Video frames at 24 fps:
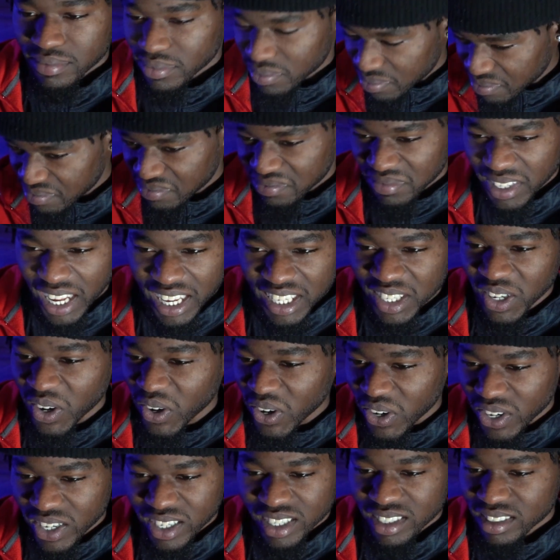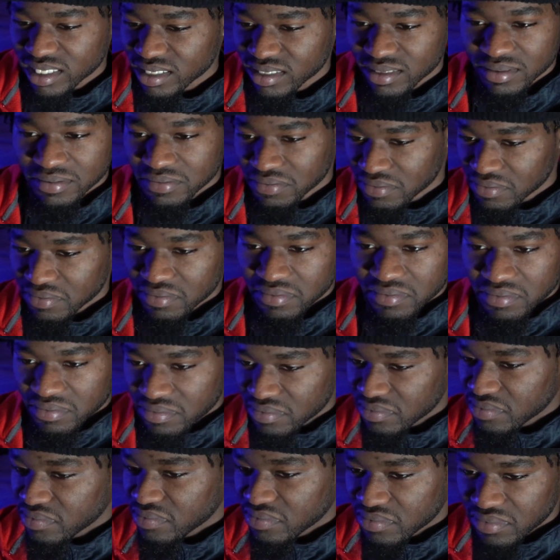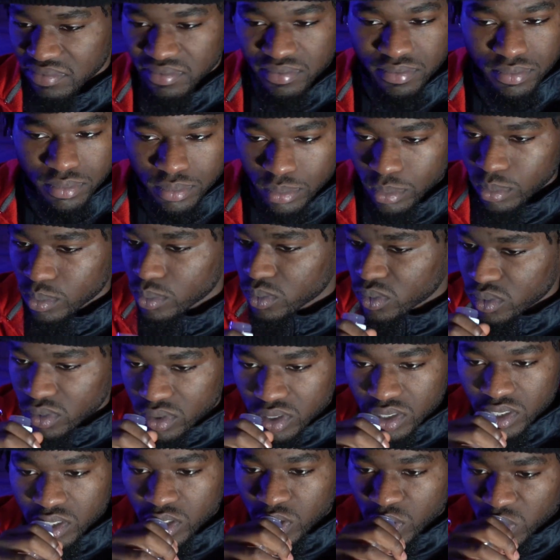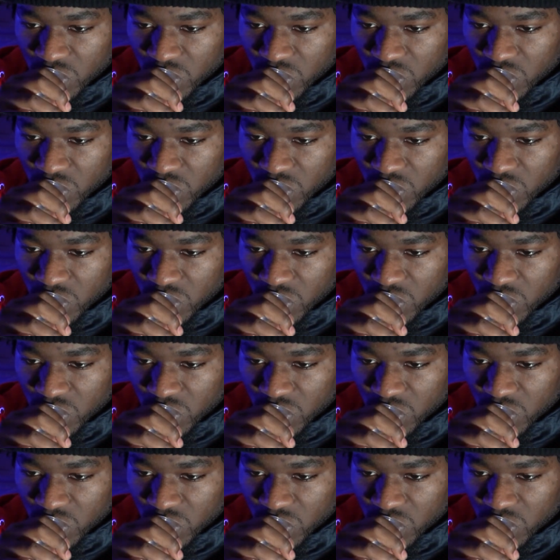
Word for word: Hmm, that's hard but on that I'm